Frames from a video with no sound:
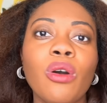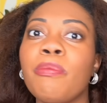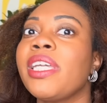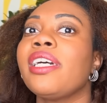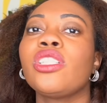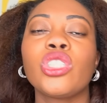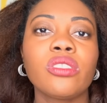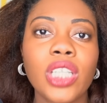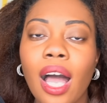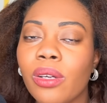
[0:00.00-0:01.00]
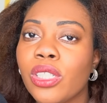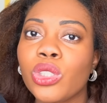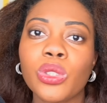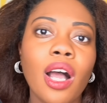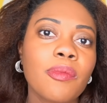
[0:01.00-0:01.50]
be it childhood
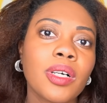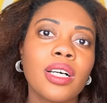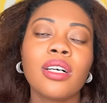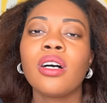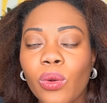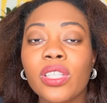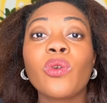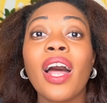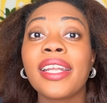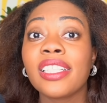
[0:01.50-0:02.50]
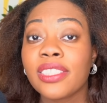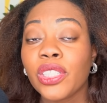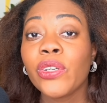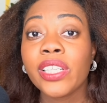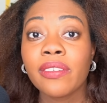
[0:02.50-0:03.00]
trauma or the chronic
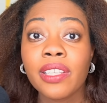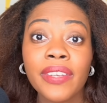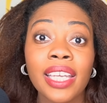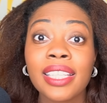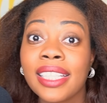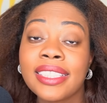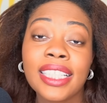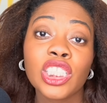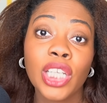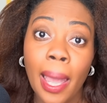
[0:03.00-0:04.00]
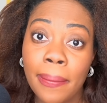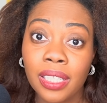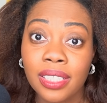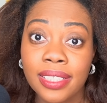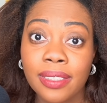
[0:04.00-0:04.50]
insecurity of living in late stage
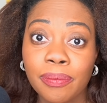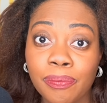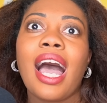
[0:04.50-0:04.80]
capitalism.